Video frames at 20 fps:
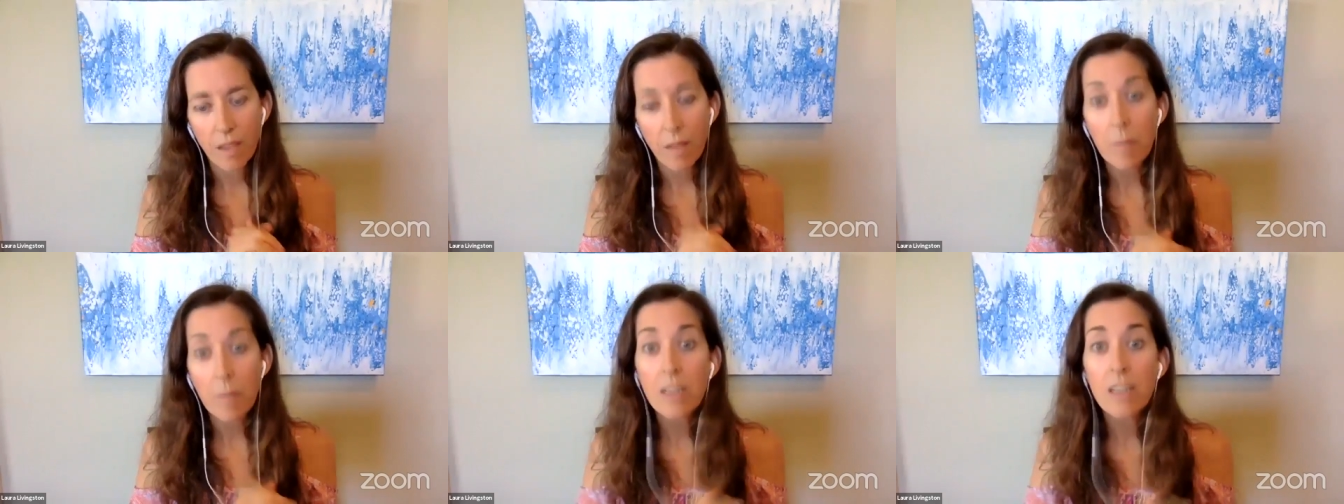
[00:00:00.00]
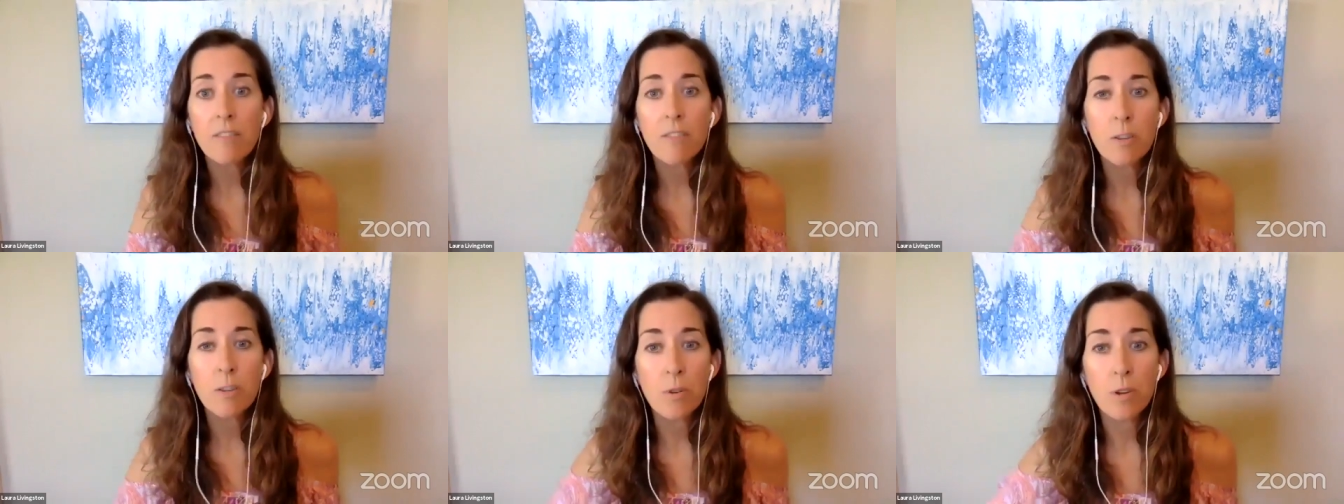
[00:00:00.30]
I'm going
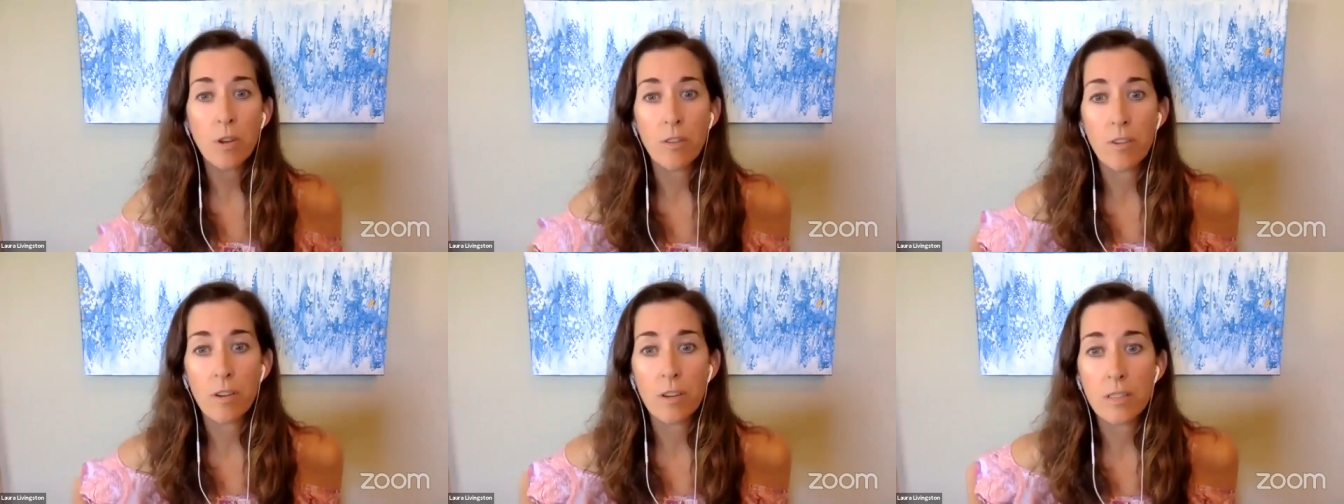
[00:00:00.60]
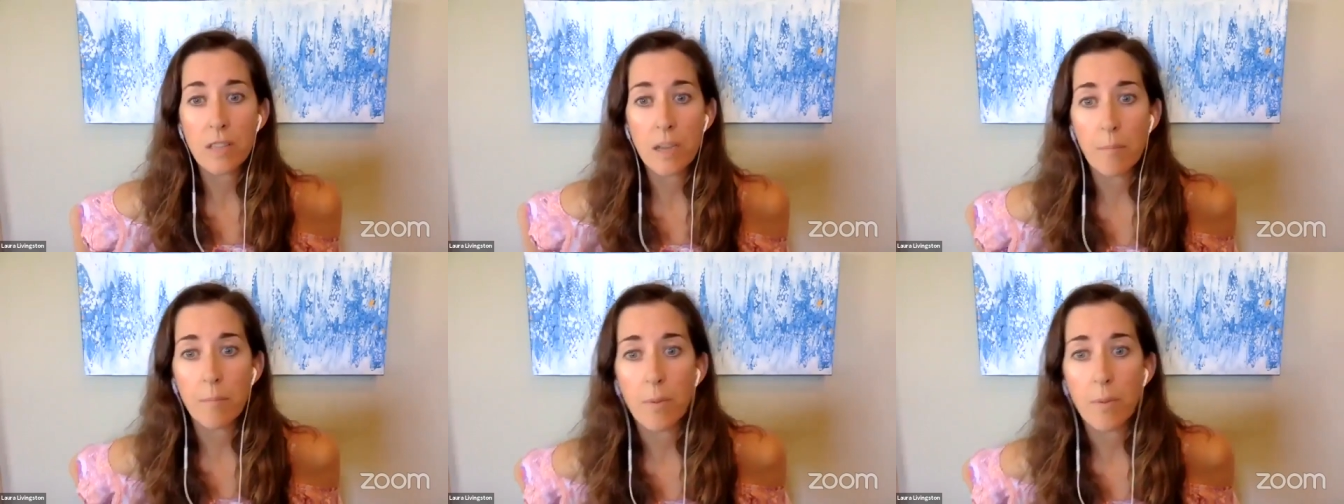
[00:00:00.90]
to give you another
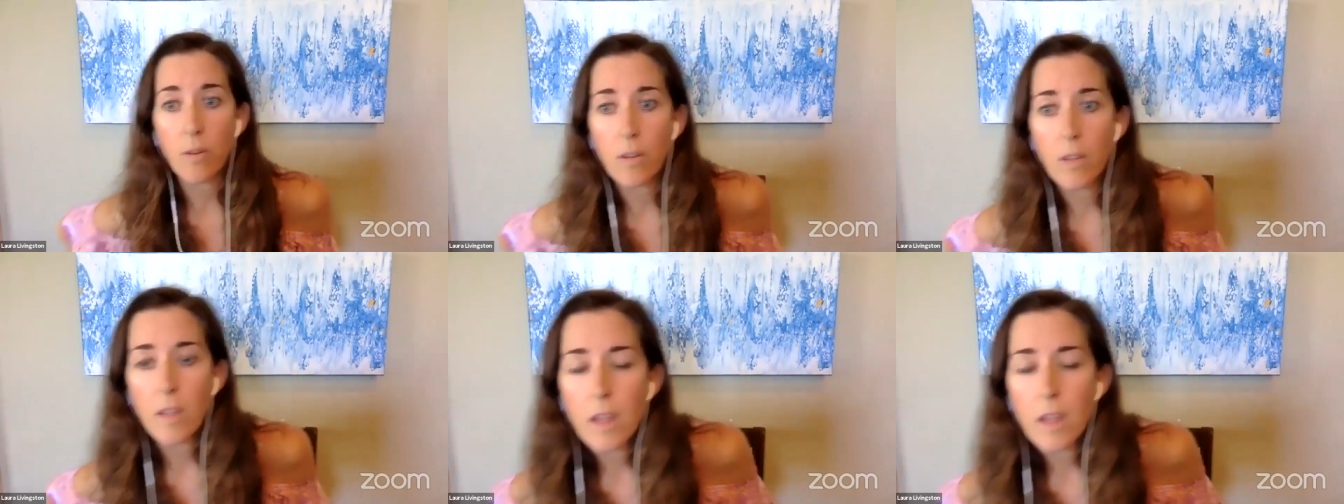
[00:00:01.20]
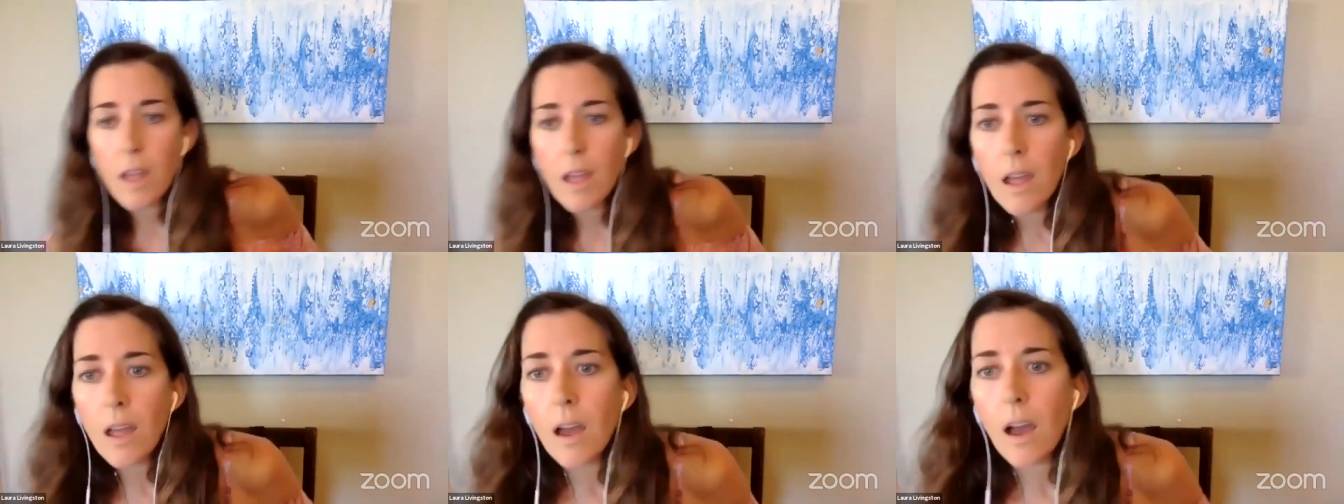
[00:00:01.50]
example.
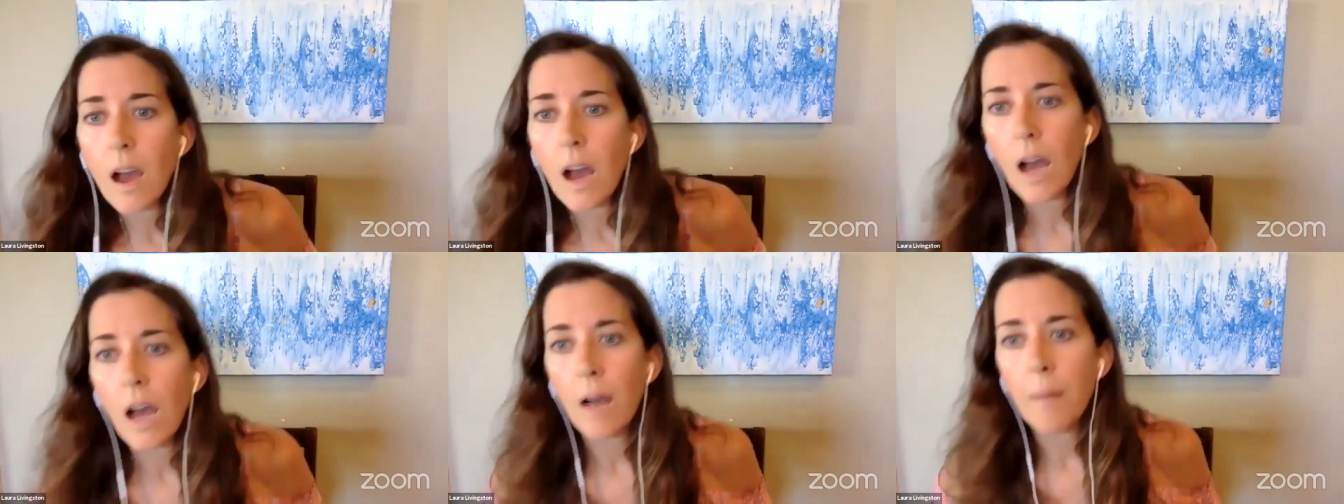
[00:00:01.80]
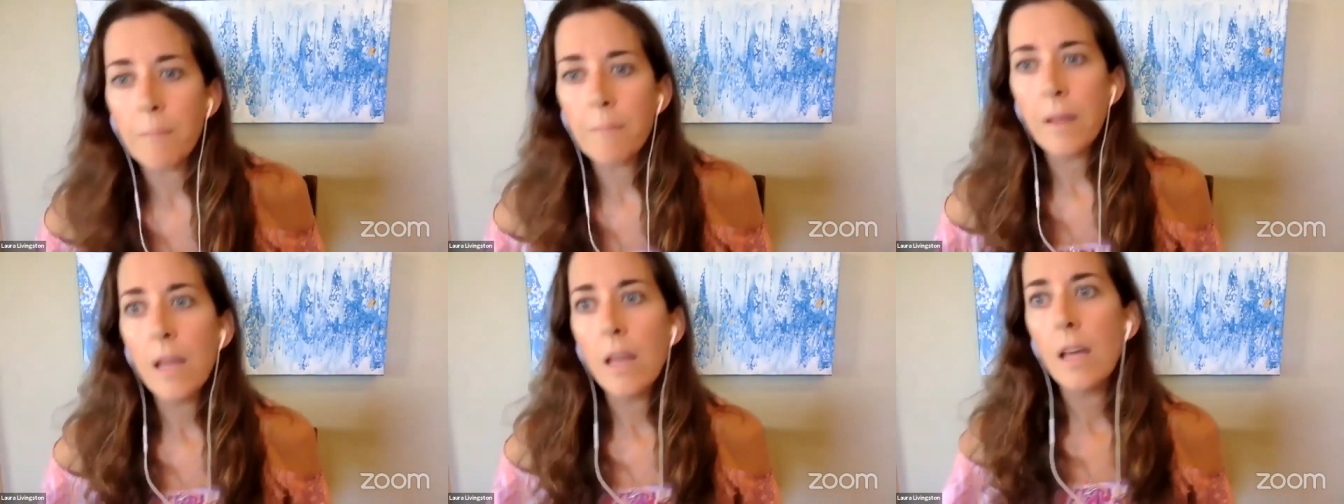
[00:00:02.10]

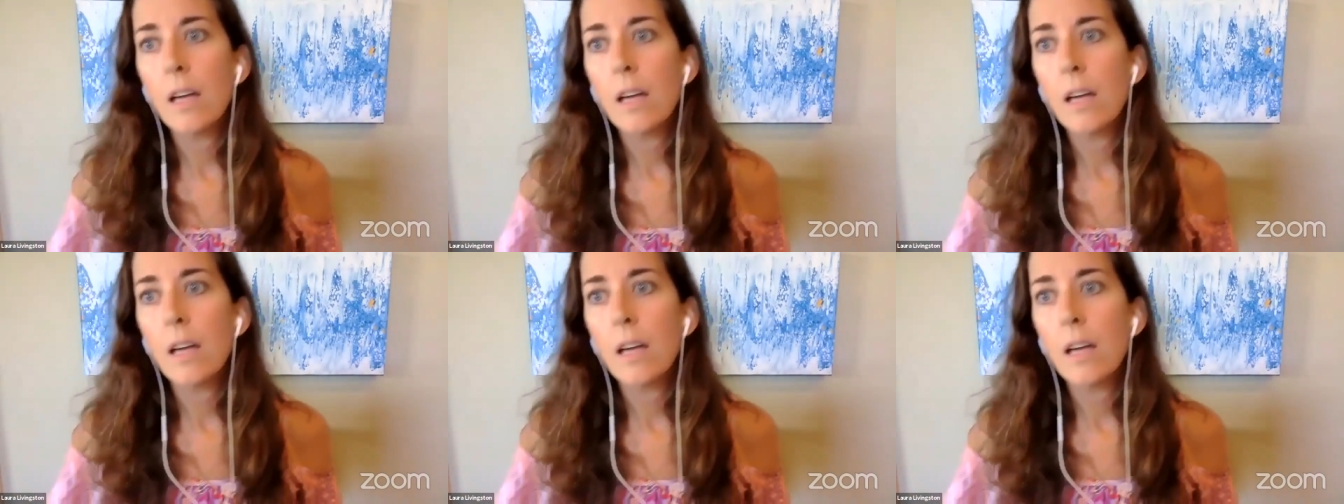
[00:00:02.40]
Um,